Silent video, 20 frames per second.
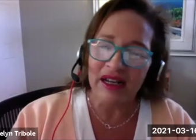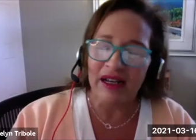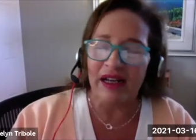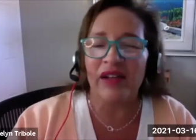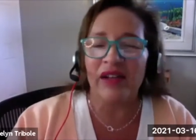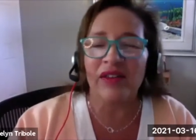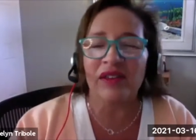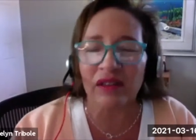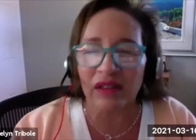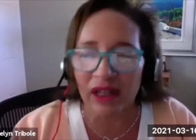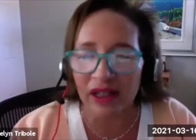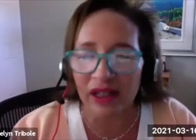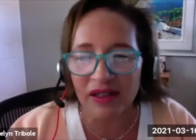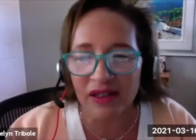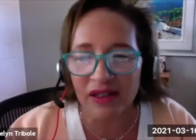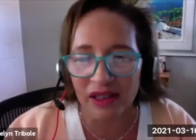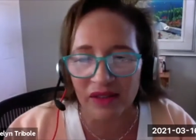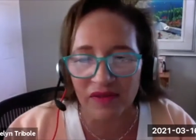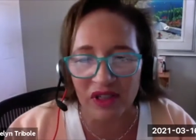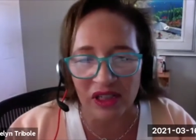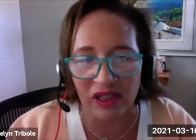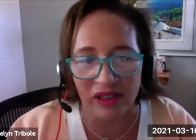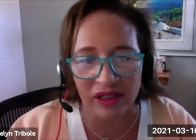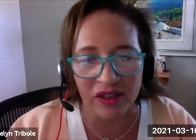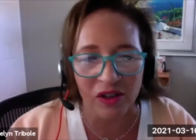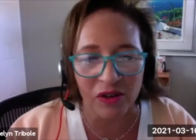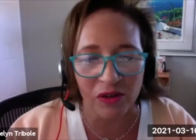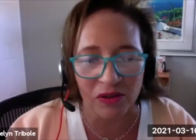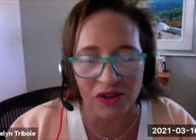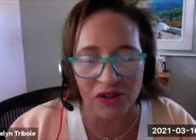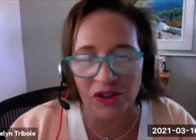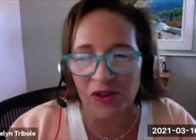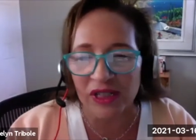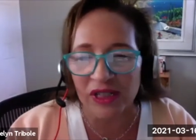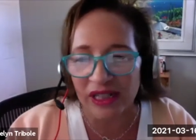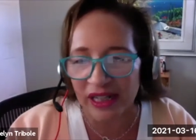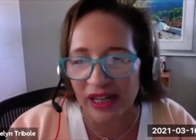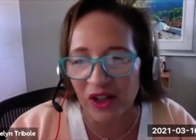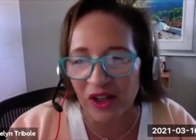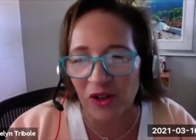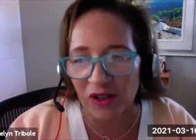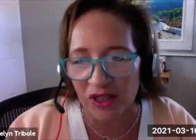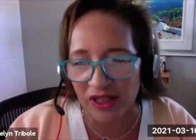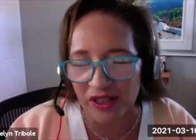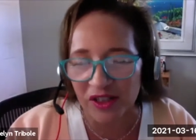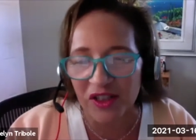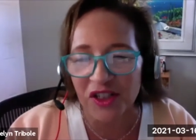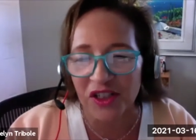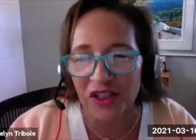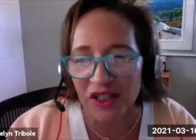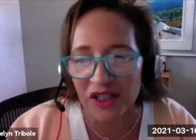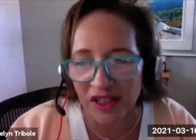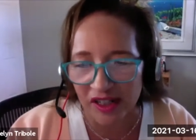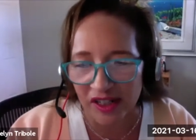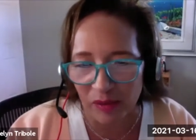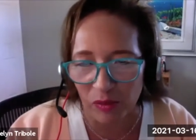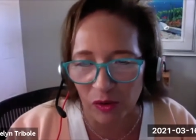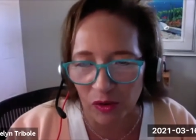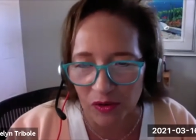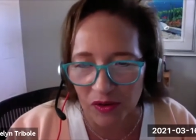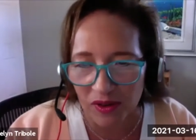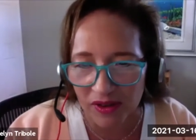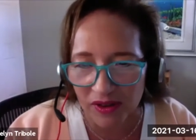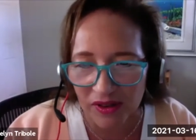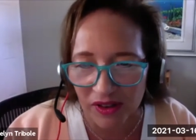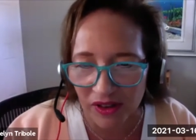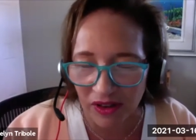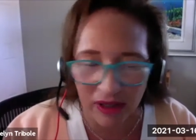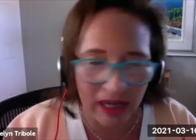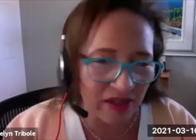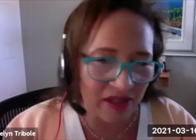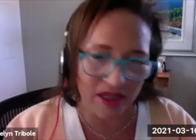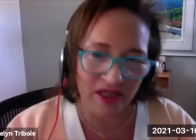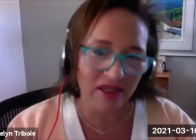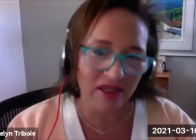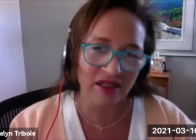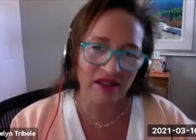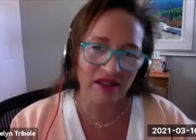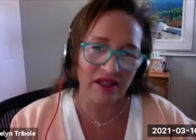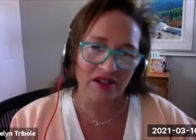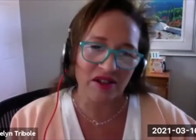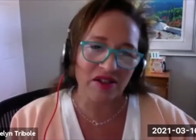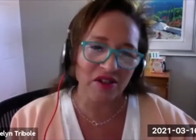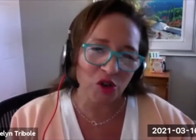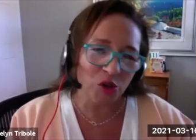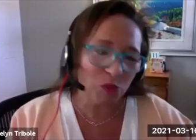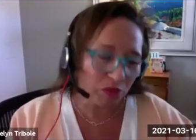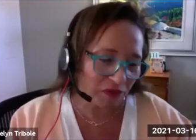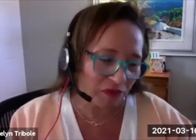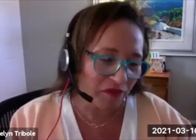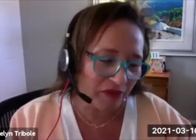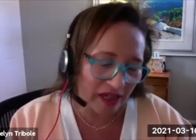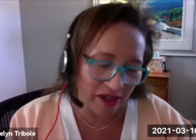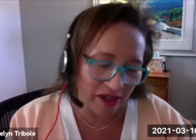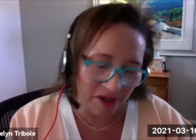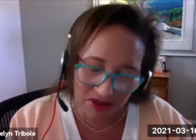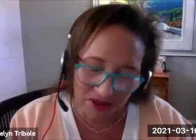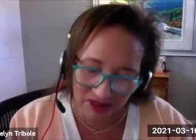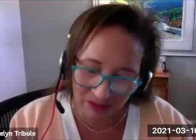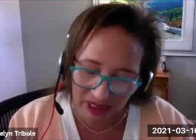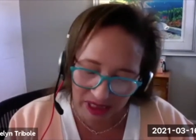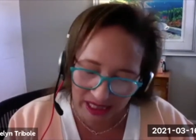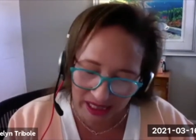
end the legacy of diet culture at our kitchen tables you know i just think that's so profound and when